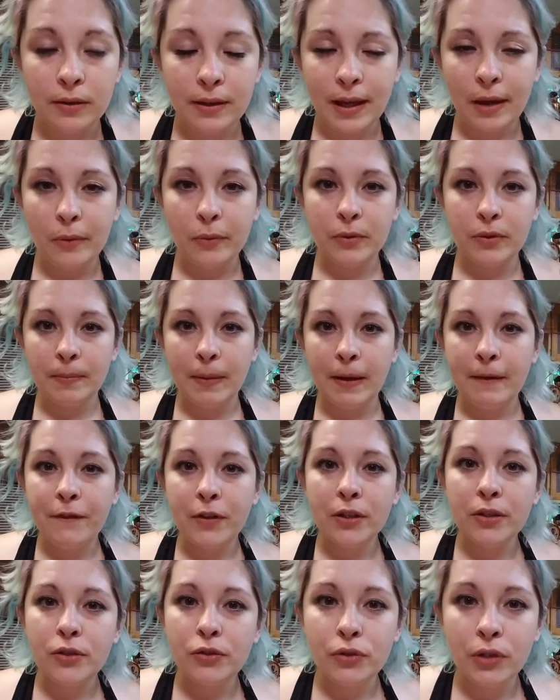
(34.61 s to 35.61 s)
That was my
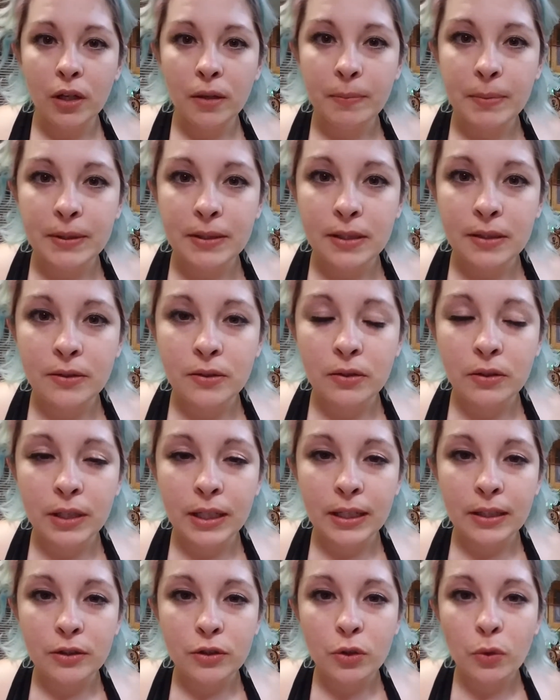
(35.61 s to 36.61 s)
first drunk
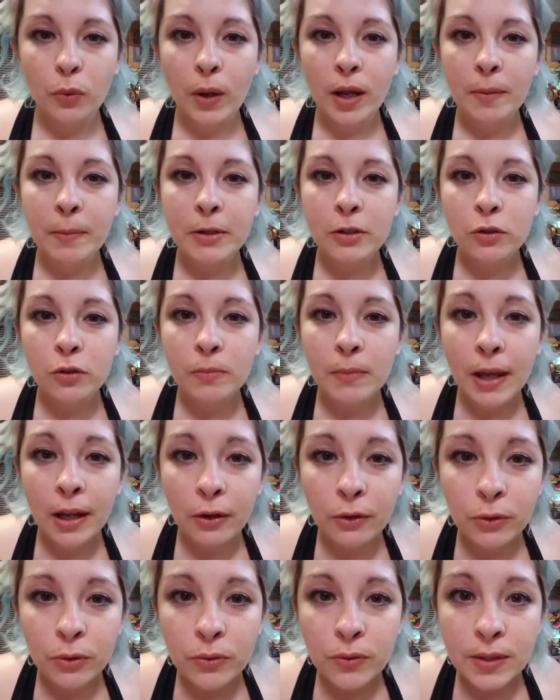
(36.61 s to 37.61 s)
patisserie. So why am I doing
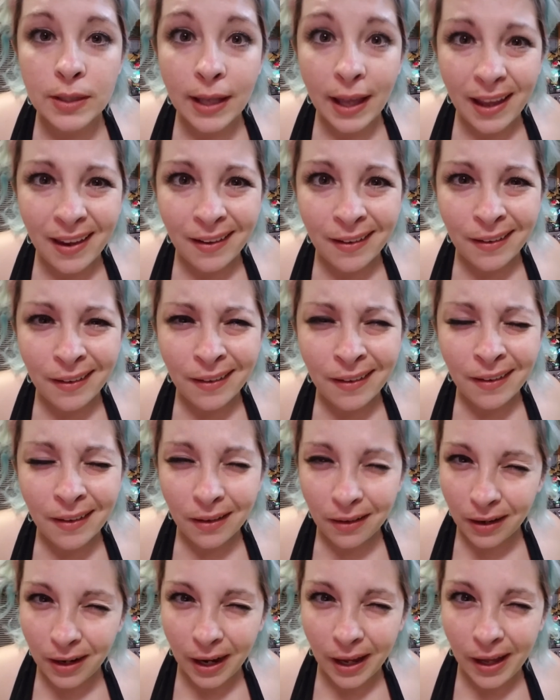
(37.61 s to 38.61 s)
macaroons again?
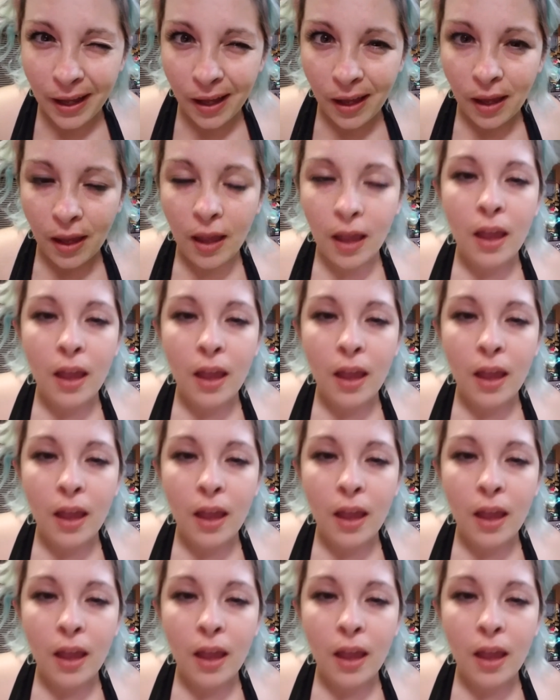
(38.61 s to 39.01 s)
Right?